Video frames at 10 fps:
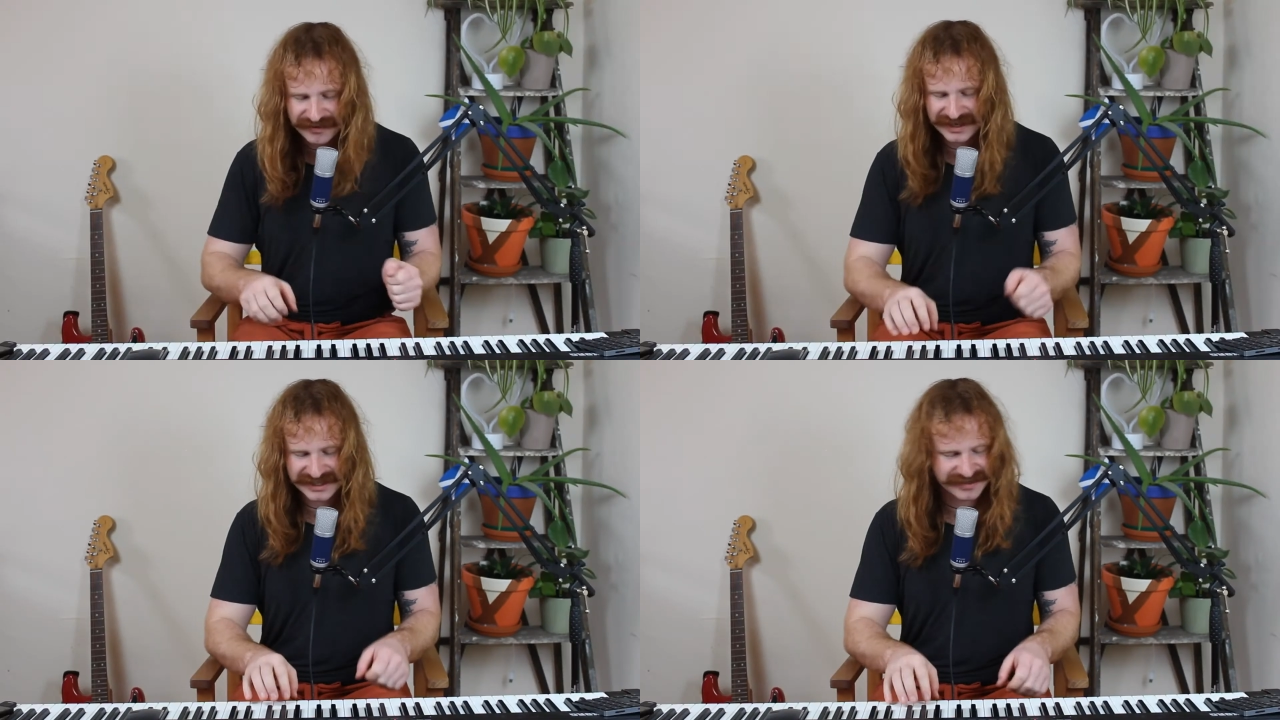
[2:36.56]

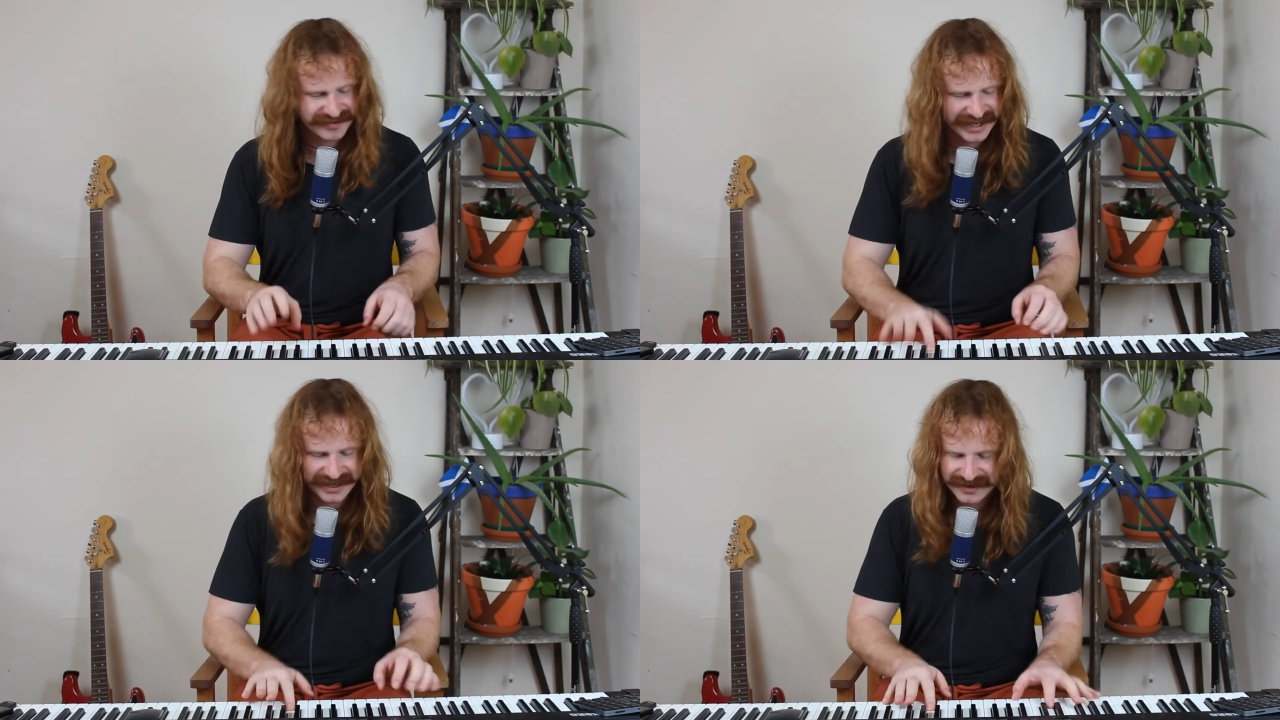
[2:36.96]
really
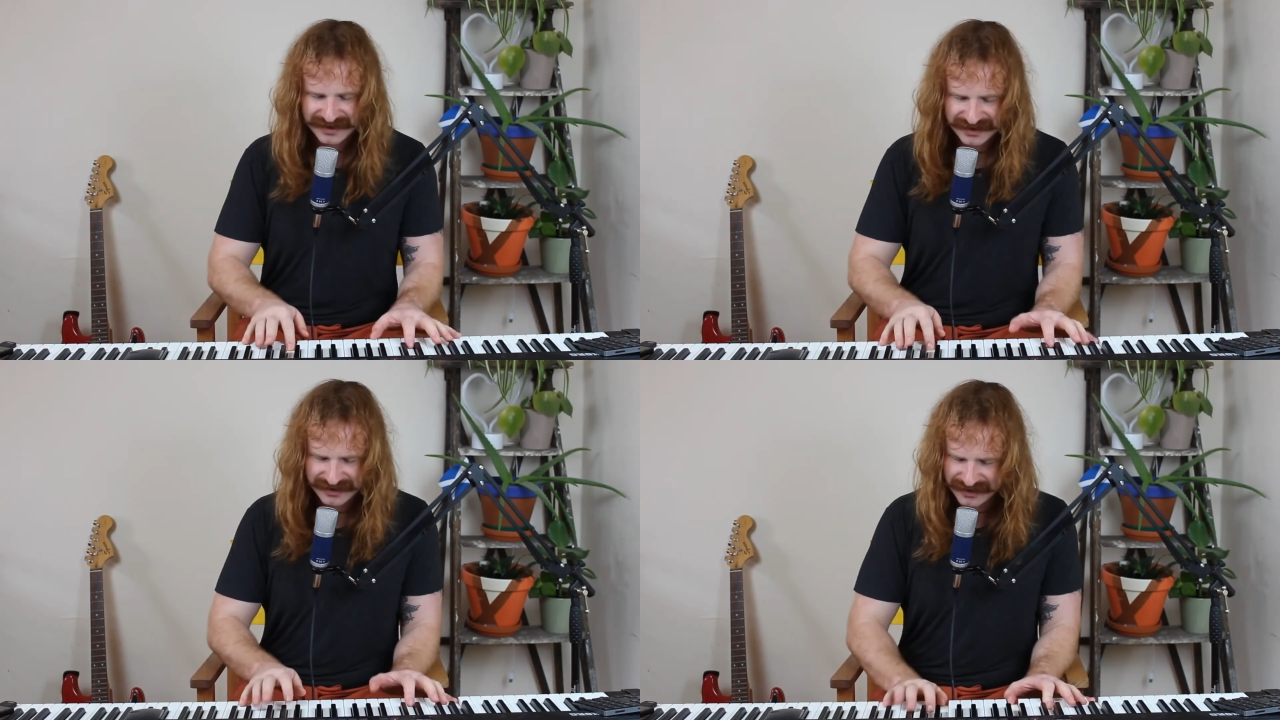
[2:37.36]
sweet.
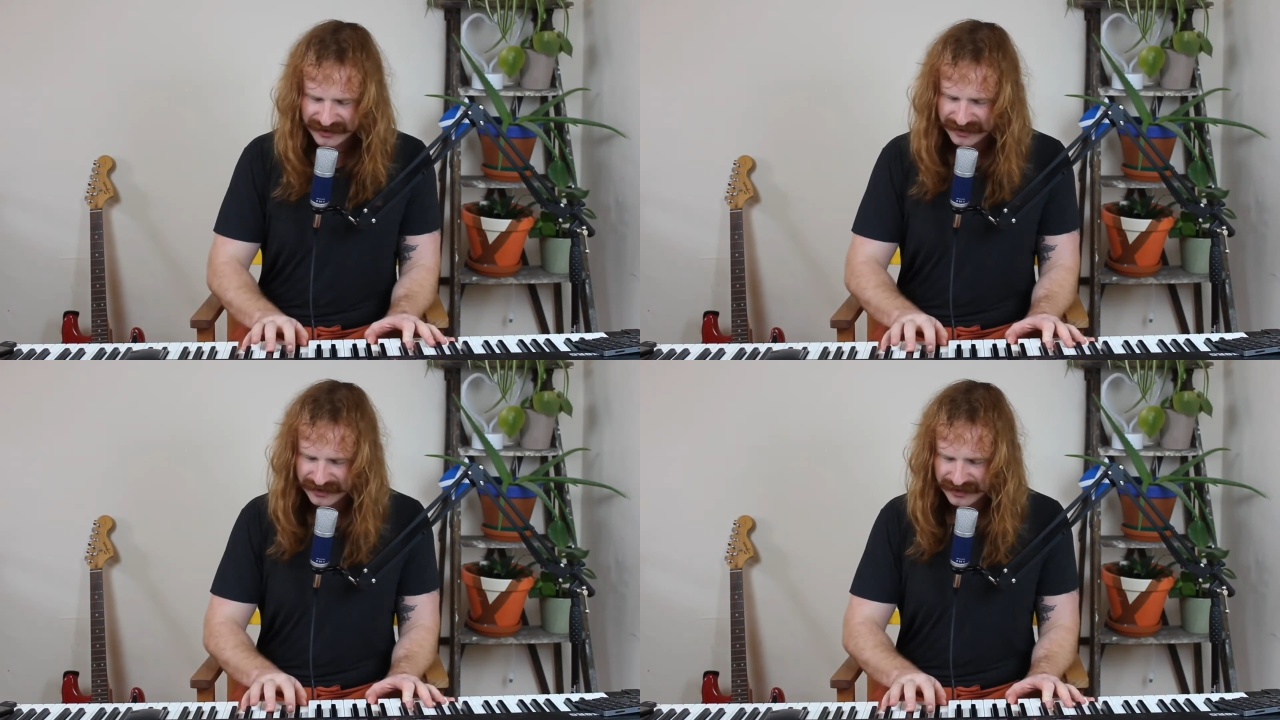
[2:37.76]

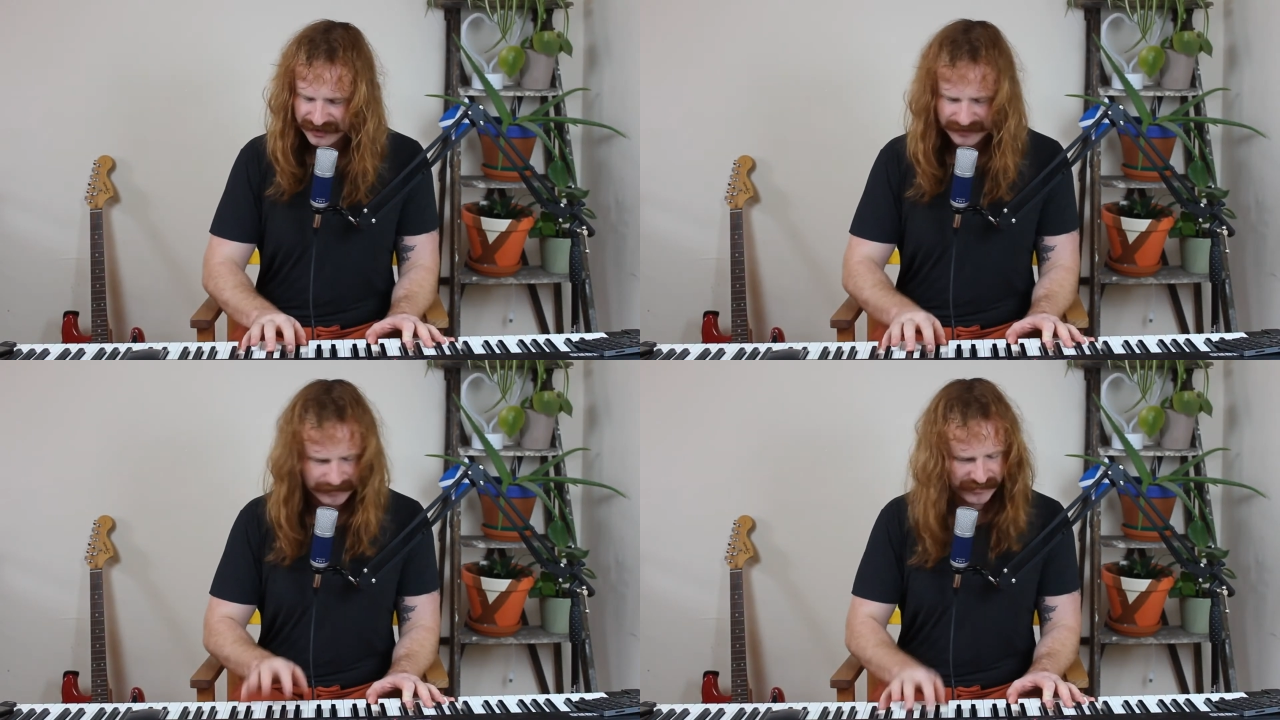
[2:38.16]

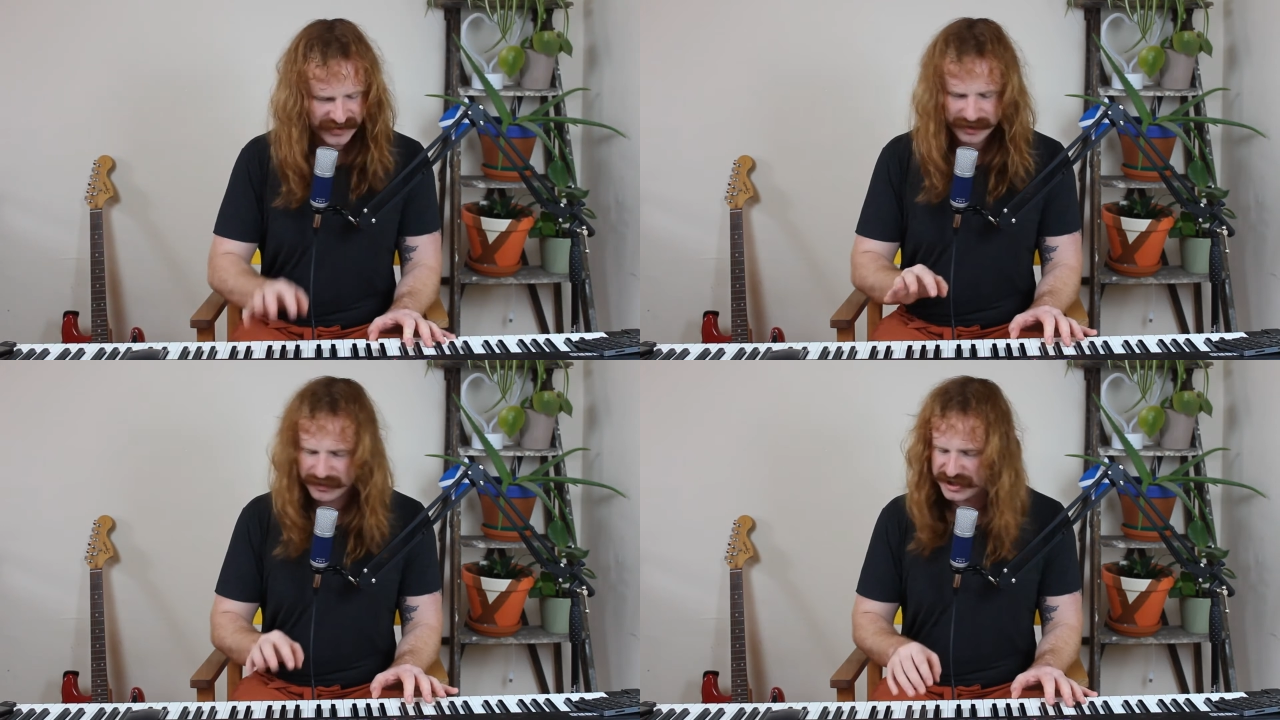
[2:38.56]

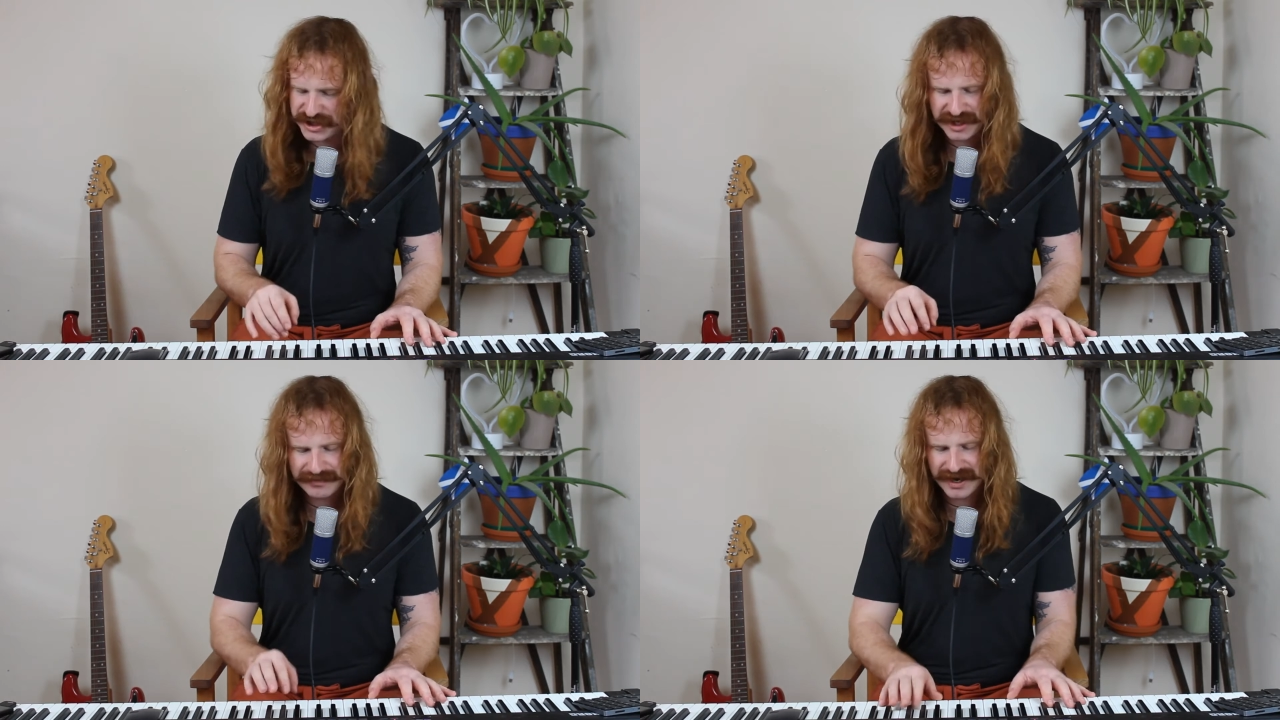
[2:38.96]
We're in
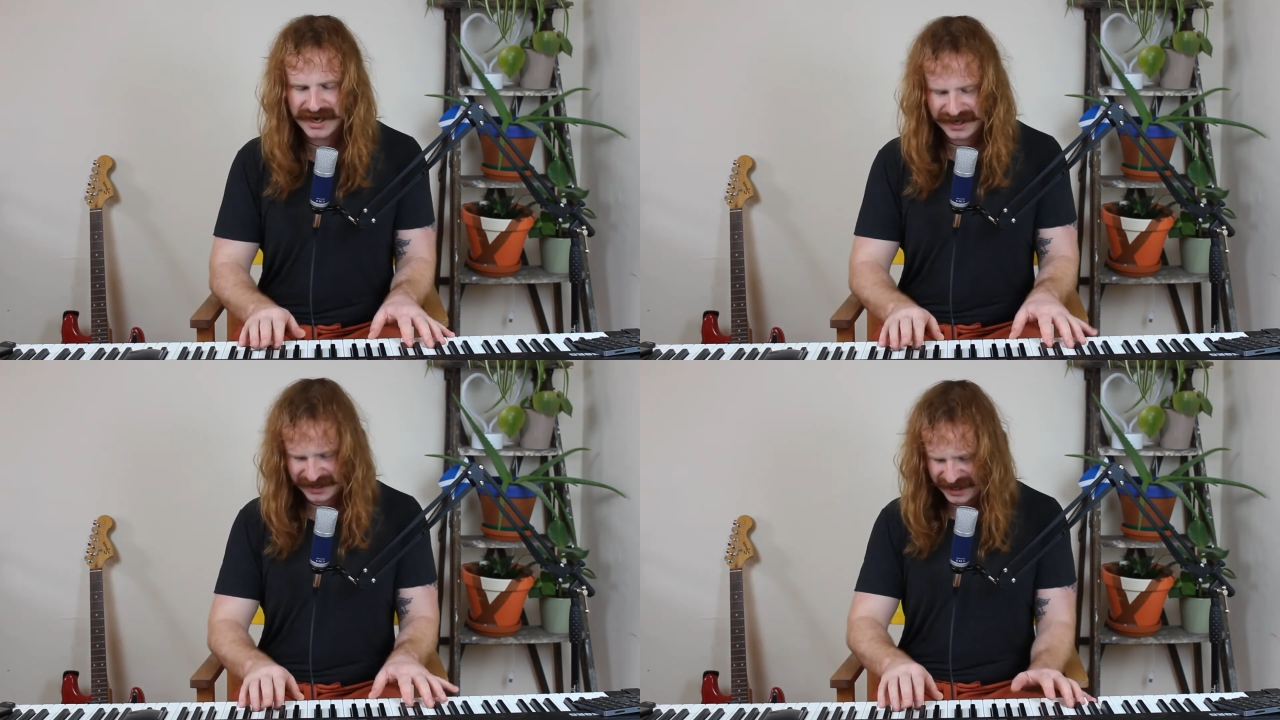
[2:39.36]
G
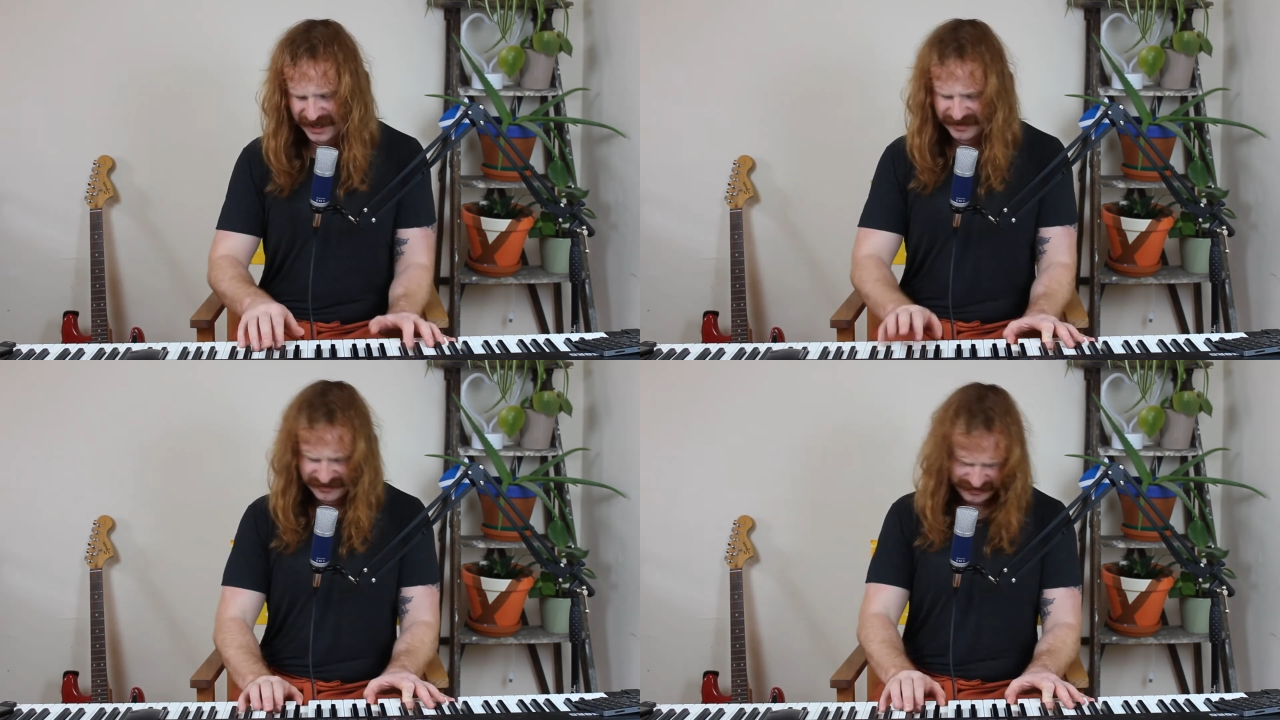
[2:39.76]
minor, yeah?